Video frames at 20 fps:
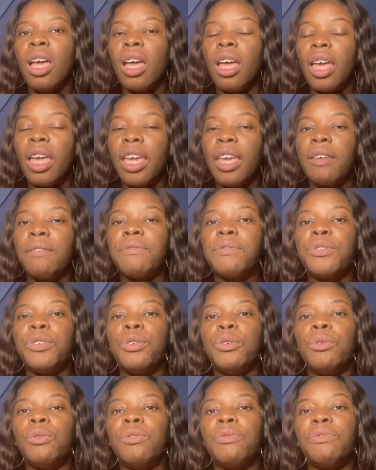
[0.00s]
If
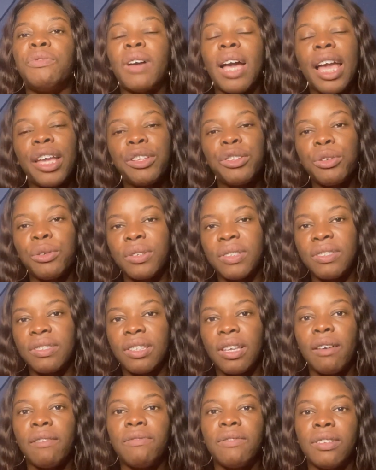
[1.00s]
you find
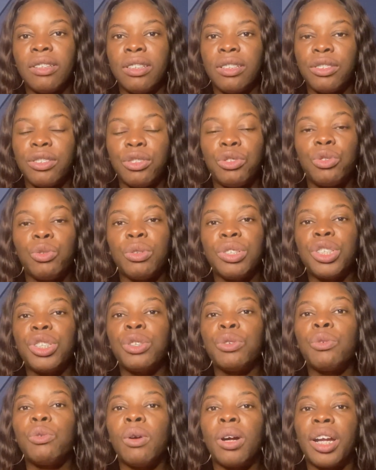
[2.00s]
yourself in a
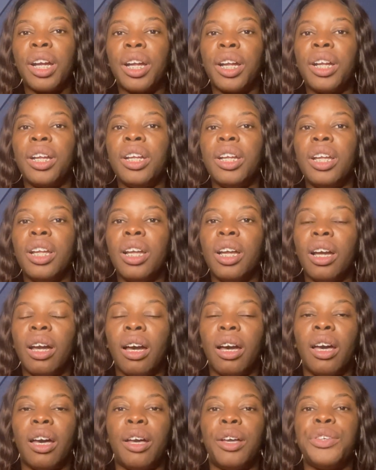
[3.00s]
situation where
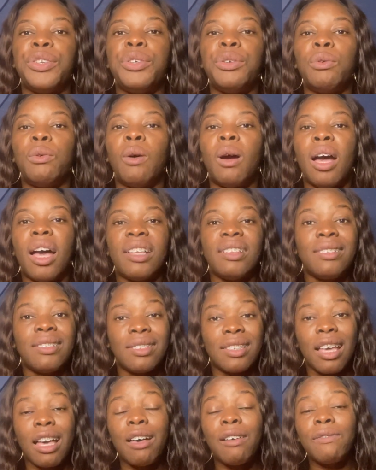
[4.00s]
you are
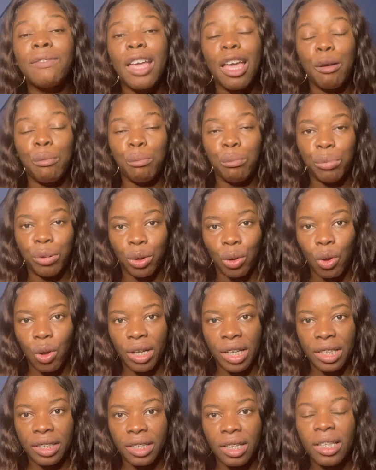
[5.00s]

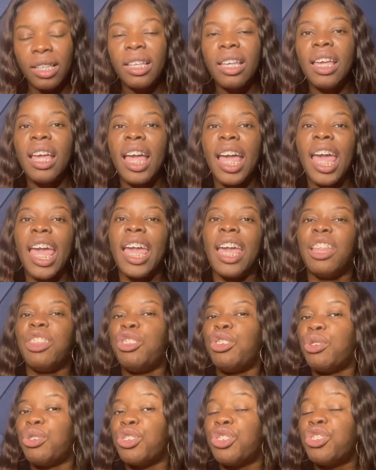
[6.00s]
self-employed and
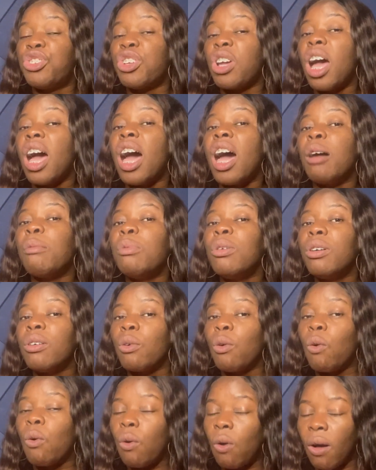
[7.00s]
your job
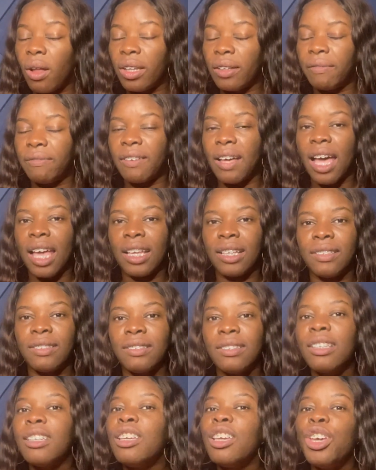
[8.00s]
qualifies,
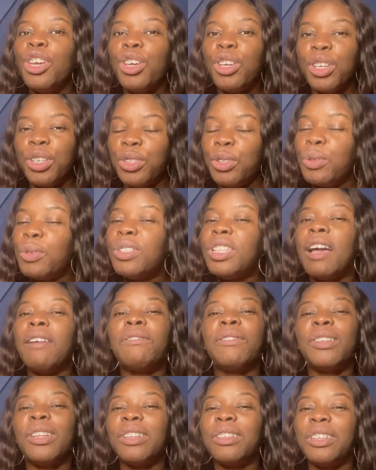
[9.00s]
you
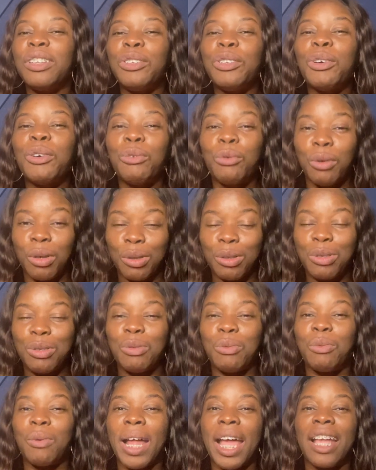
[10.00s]
definitely don't want to
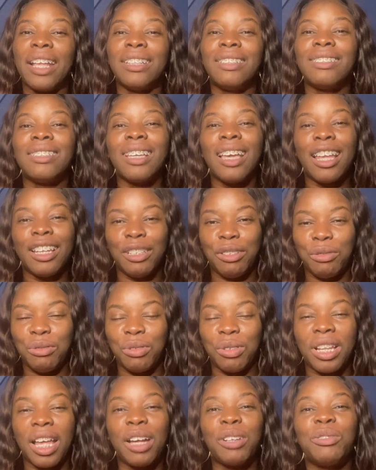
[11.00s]
write an
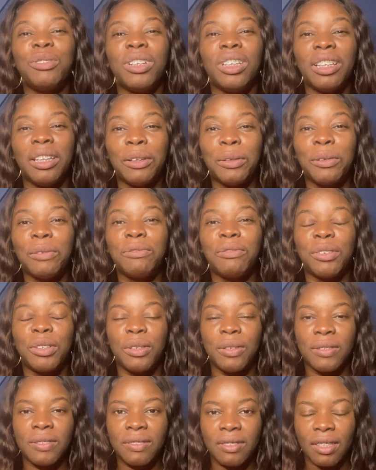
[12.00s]
introductory letter for
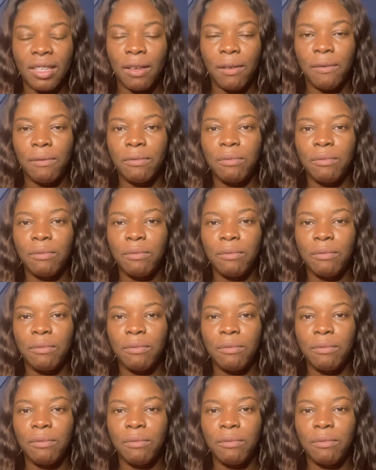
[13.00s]
yourself.